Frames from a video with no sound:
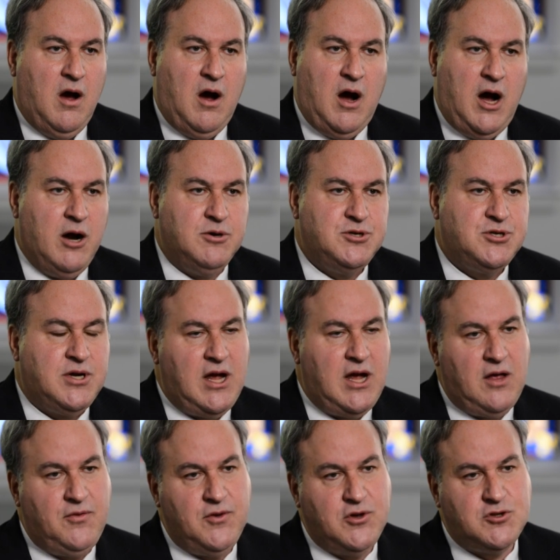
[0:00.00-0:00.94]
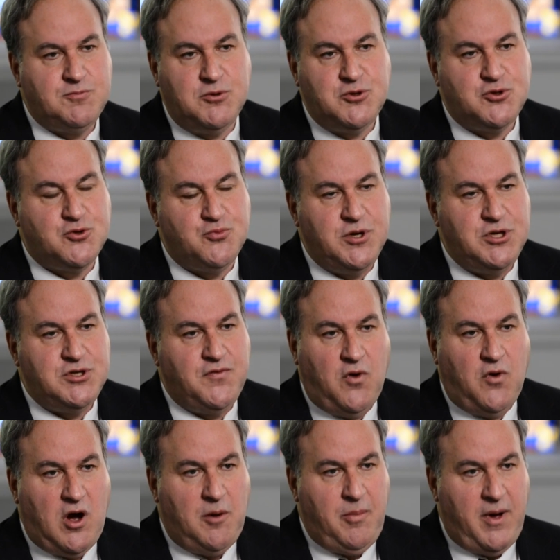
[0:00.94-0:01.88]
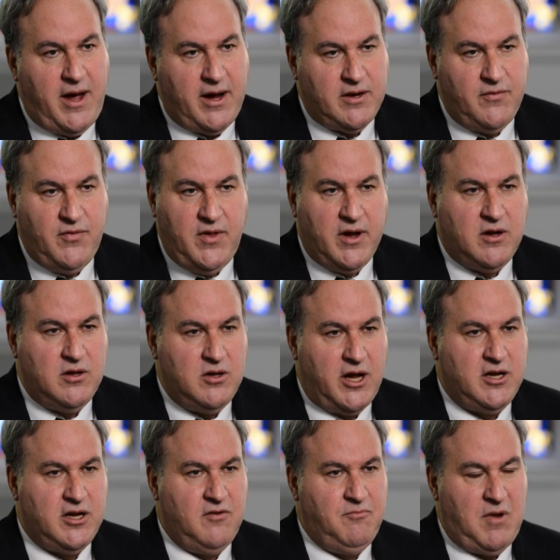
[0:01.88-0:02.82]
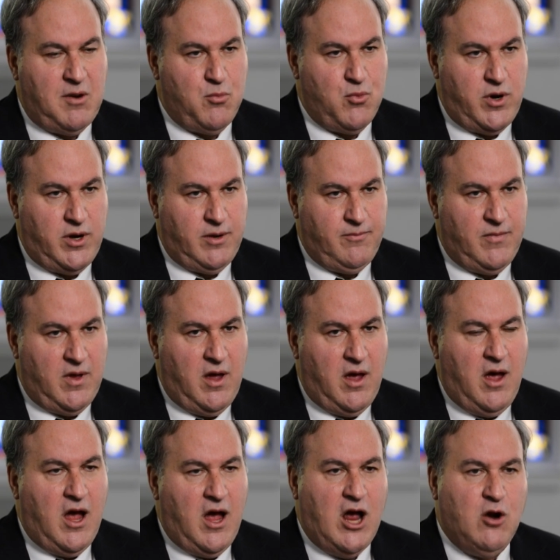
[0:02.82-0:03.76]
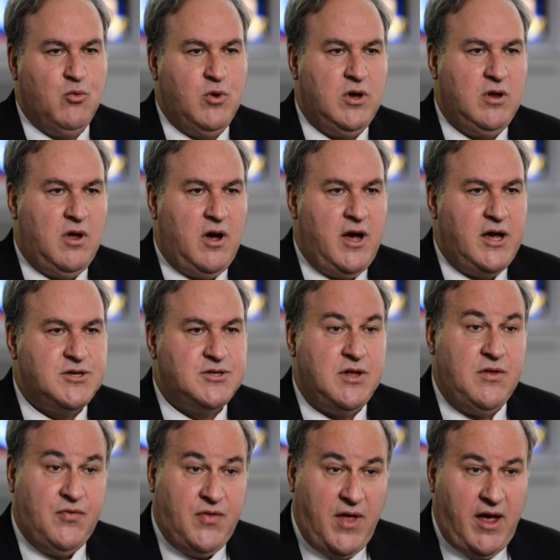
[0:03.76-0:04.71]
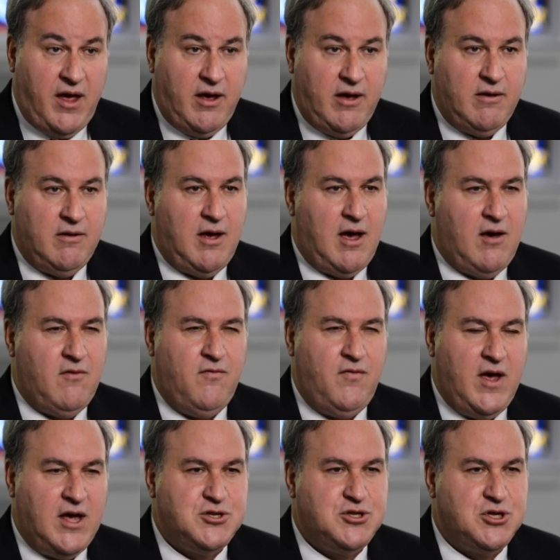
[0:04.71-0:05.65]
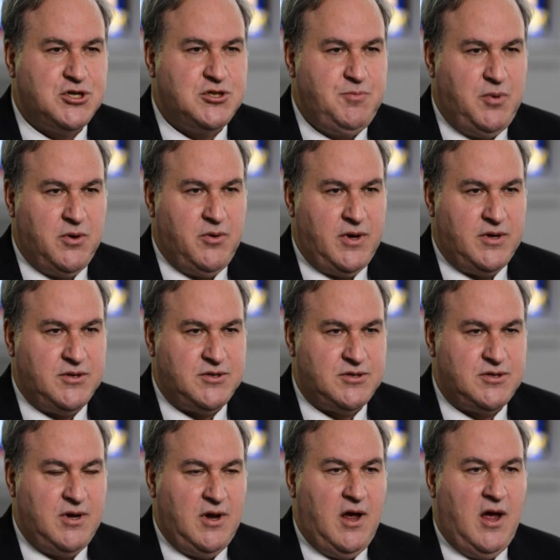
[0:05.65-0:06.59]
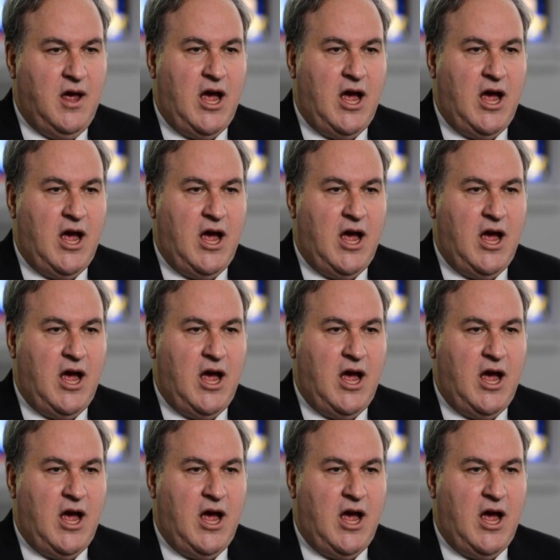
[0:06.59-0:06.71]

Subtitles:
Irish Catholics must reach far back in their collective memory and realize that they have vast experience